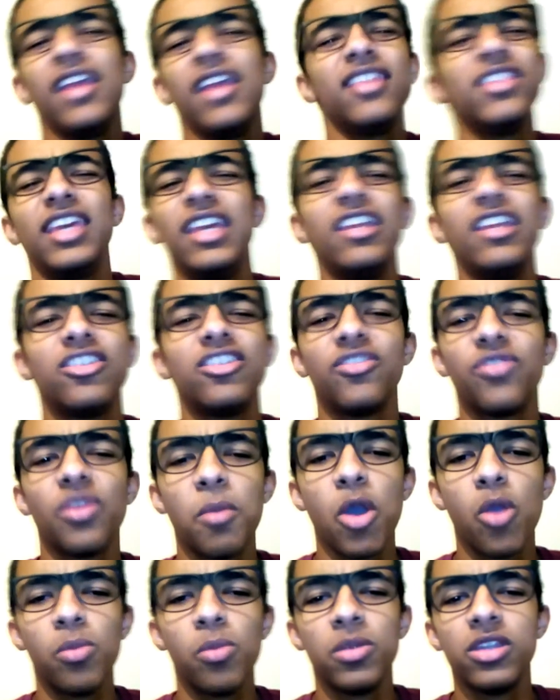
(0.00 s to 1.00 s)
In the heat of the
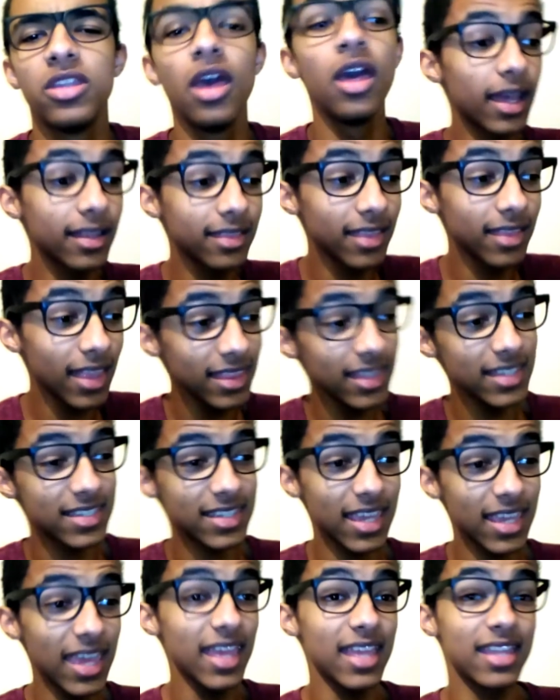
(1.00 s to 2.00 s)
moment. And then
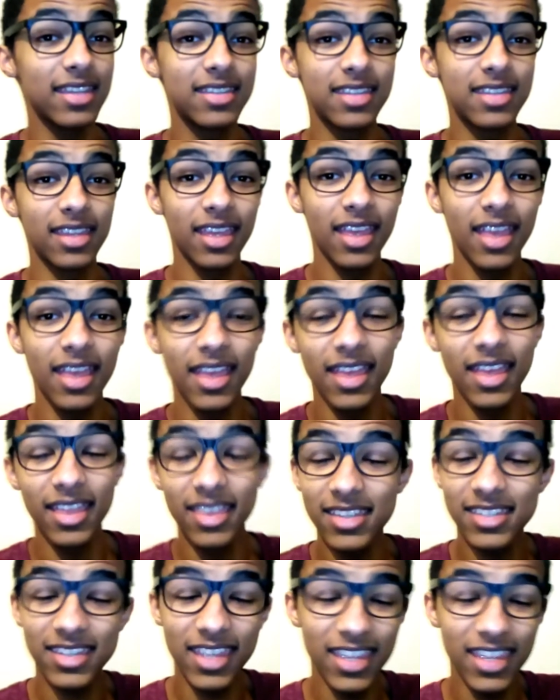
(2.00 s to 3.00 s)
this kid
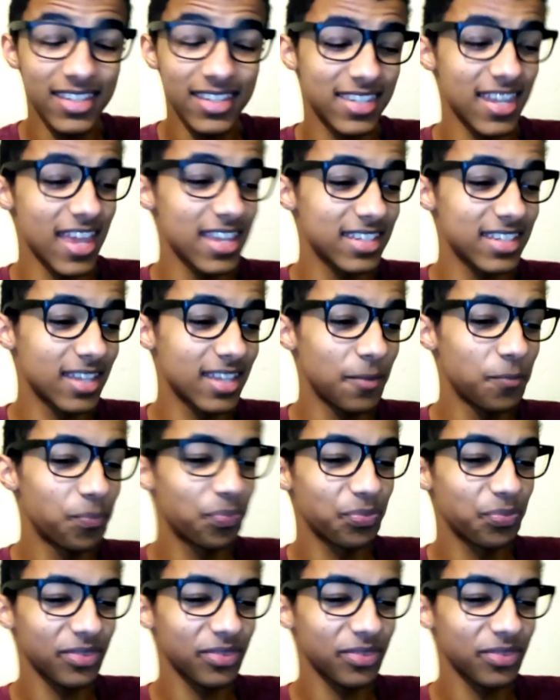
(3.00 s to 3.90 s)
says,